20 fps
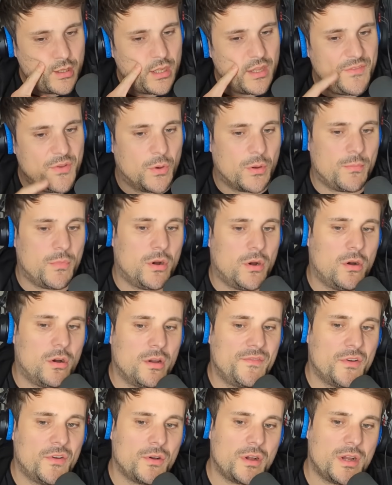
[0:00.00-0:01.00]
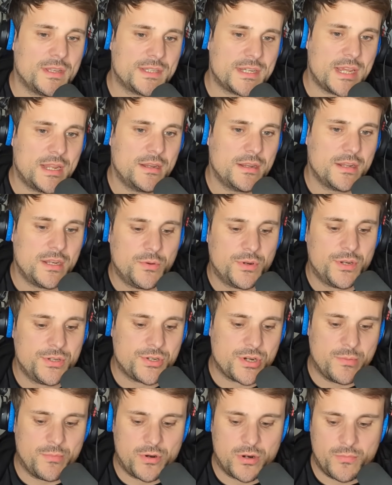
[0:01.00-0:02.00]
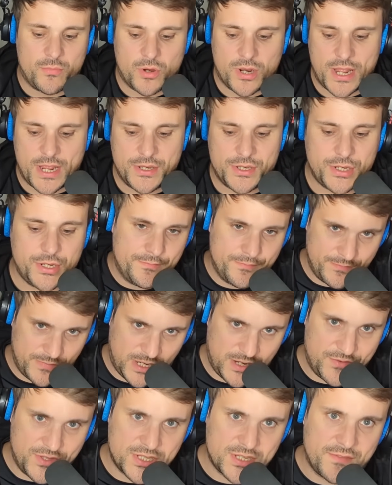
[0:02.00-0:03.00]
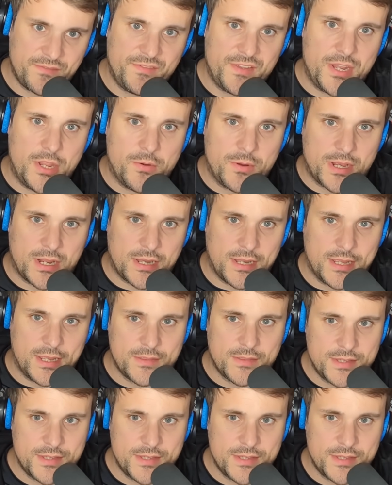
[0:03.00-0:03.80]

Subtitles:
you want more Hoi 4 content and you want to enjoy more of what I do, give this video a click.